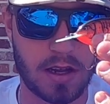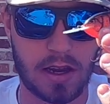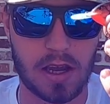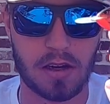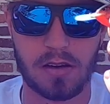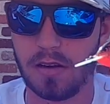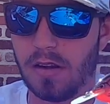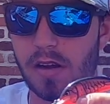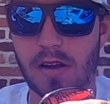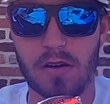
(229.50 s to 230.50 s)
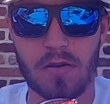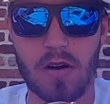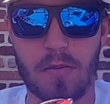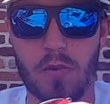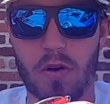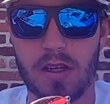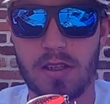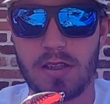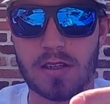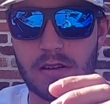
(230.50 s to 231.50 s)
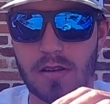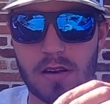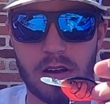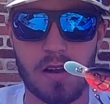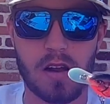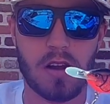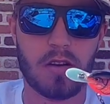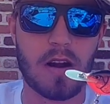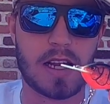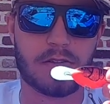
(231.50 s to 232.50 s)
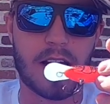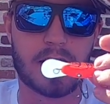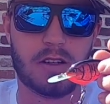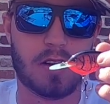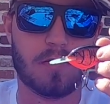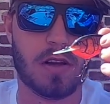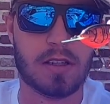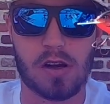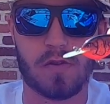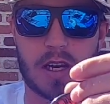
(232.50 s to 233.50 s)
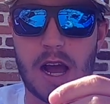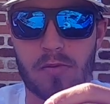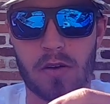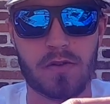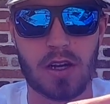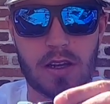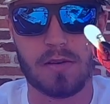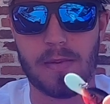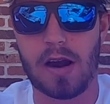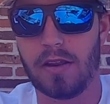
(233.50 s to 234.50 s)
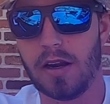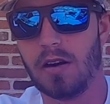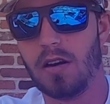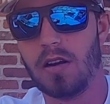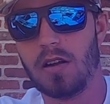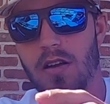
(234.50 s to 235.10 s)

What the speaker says: Again, rock points, grass flats you can reel this over top of, try to get them out of there.